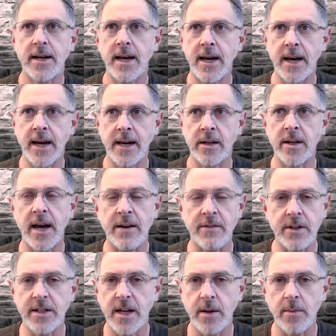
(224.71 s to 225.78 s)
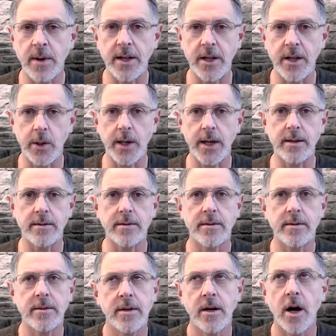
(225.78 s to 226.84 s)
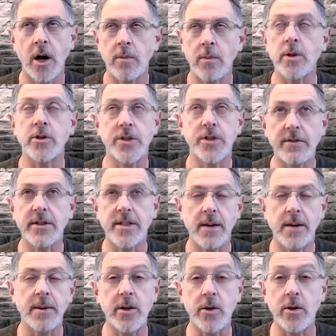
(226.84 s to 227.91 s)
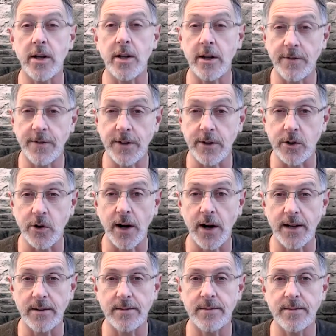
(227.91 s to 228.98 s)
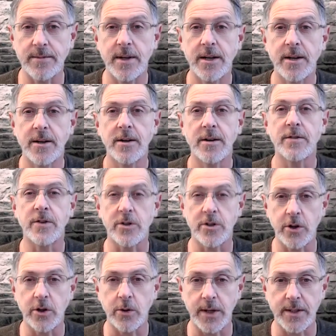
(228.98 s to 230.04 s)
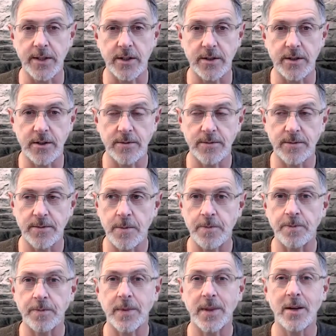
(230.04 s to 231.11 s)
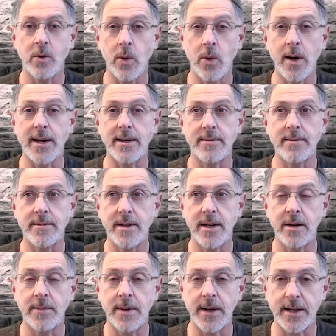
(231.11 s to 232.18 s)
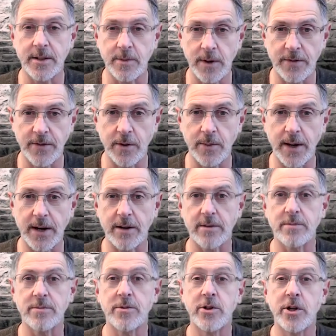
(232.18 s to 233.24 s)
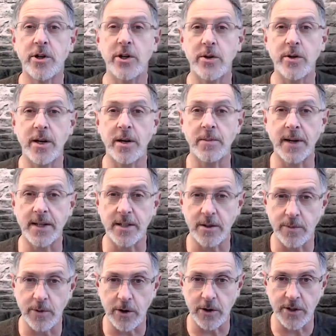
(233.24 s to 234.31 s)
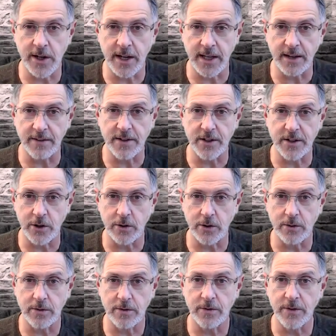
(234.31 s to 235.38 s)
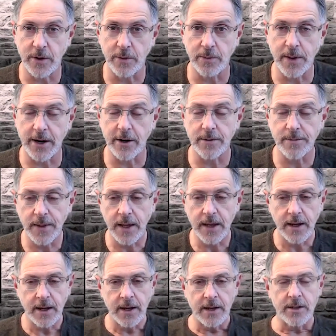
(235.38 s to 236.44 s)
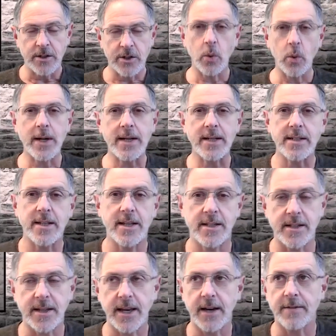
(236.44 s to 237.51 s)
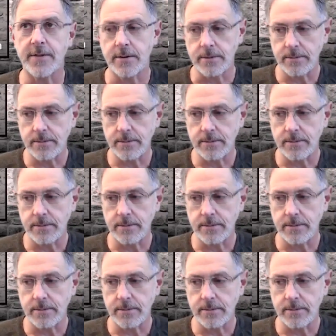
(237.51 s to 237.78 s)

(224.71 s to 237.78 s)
And every time I do it, almost every time I do it, it feels great for two reasons. One, it makes me feel better. Two, it makes the person I give it to feel better. So what is this gift?